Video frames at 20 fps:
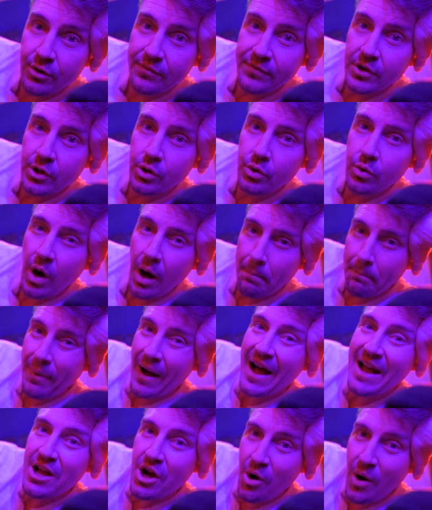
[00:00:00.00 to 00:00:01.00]
review, a
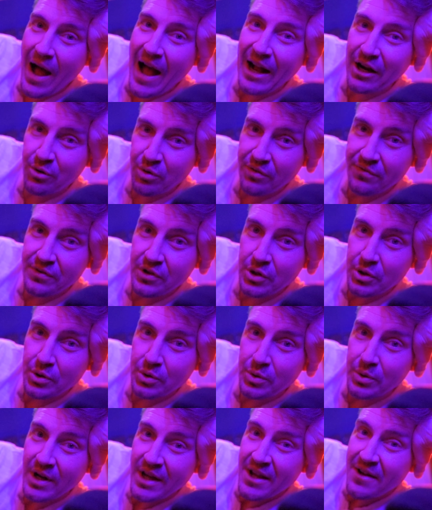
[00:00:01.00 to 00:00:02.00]
biohack
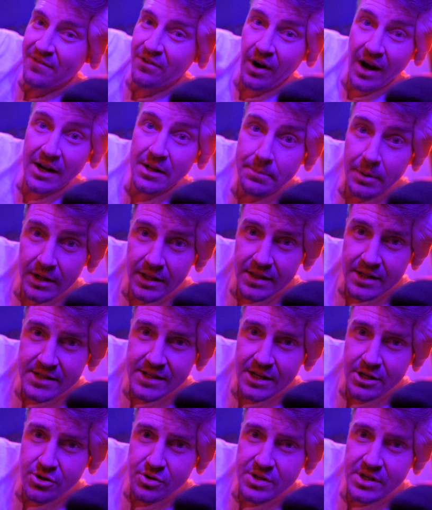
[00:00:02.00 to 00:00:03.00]
review for anybody that's
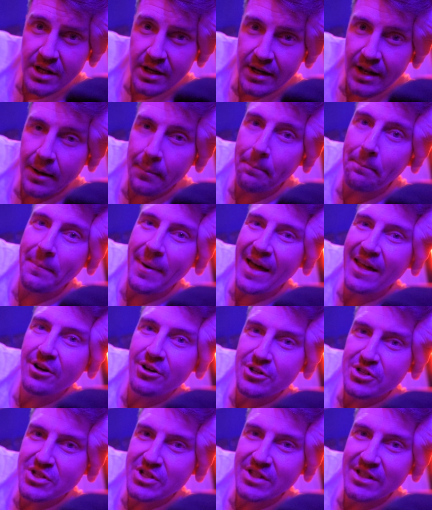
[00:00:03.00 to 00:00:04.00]
interested in
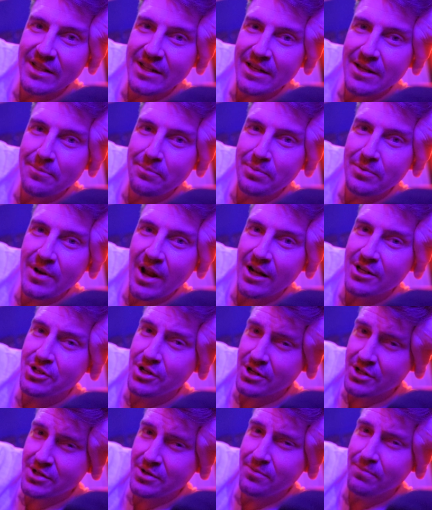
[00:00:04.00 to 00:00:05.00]
better sleep, not
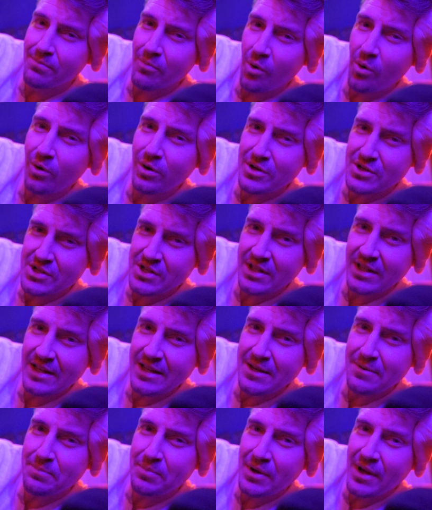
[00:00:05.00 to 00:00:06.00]
just more
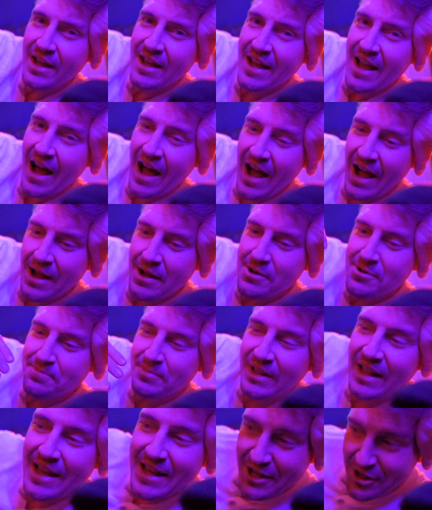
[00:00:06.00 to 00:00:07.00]
sleep. I am
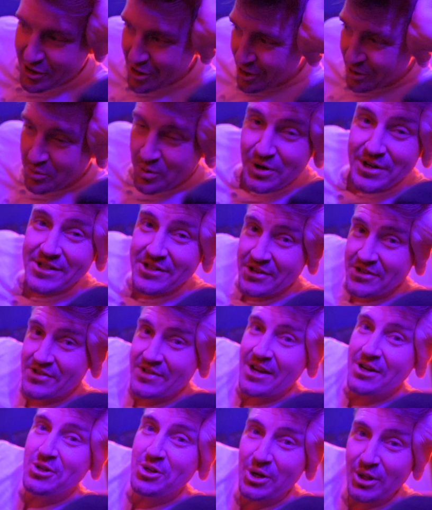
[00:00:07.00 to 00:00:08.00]
laying on what is
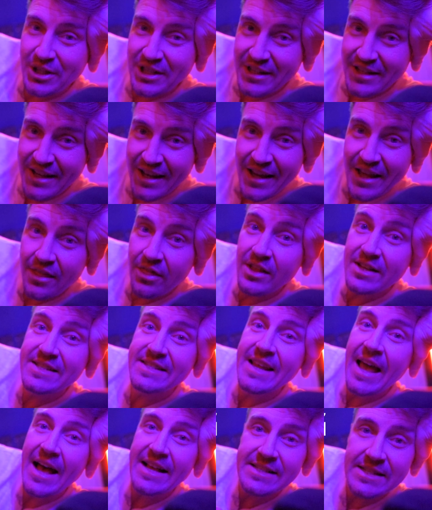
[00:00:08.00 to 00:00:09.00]
essentially the
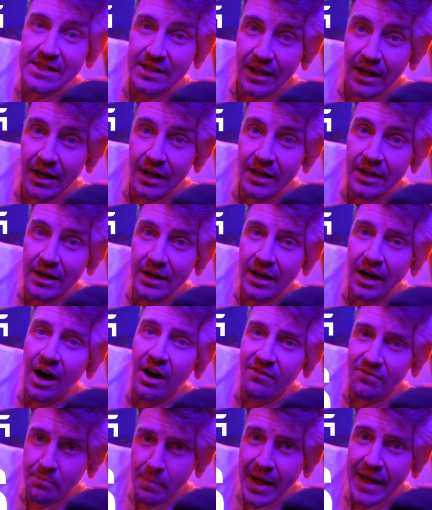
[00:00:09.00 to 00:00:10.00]
Tesla of